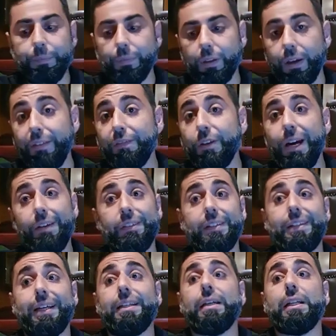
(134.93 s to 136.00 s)
If you have the
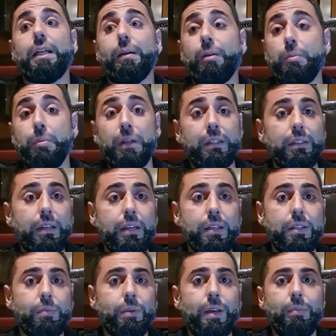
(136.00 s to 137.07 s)
technical
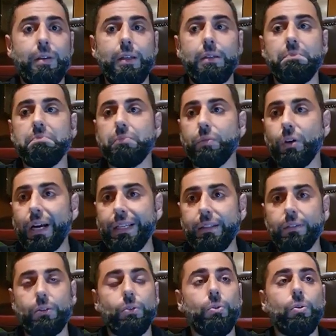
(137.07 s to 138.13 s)
capabilities, maybe write a
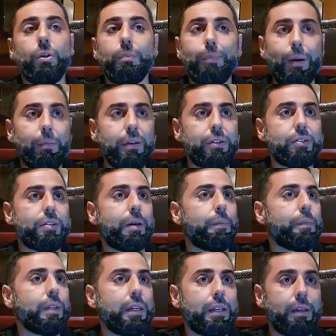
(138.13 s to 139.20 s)
tool, publish
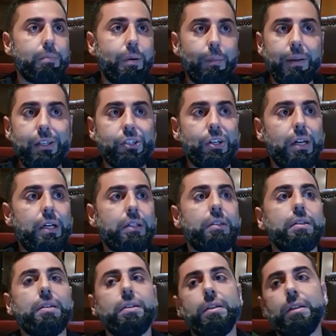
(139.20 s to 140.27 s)
something, publish an
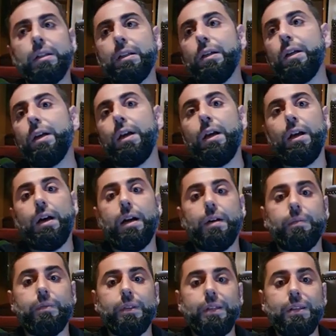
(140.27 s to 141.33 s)
article.
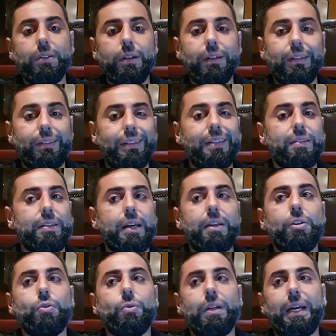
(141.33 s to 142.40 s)
These are the things that
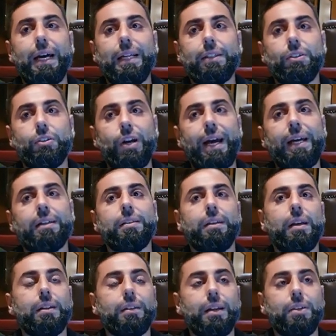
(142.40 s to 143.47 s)
usually attract the
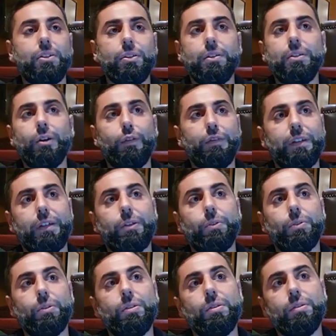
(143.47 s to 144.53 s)
attention of
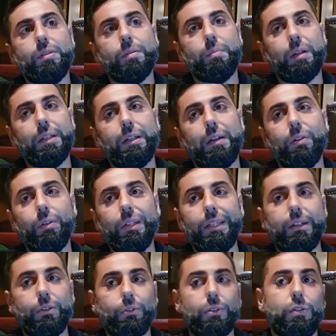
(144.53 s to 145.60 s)
recruiters, but not only
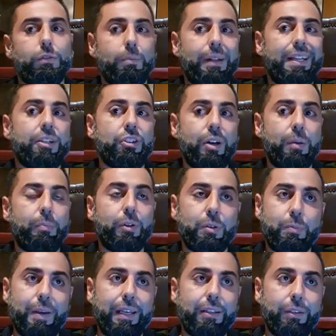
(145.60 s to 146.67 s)
recruiters from an HR
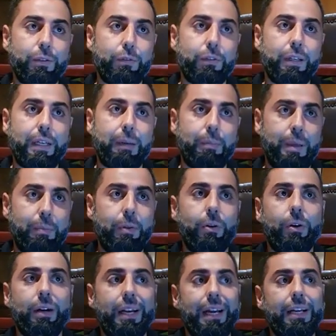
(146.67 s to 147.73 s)
perspective, like people
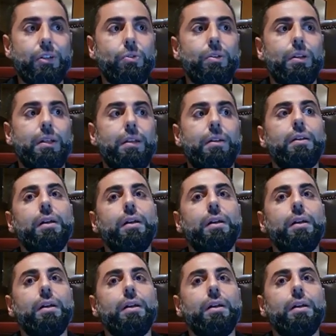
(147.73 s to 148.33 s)
who are actually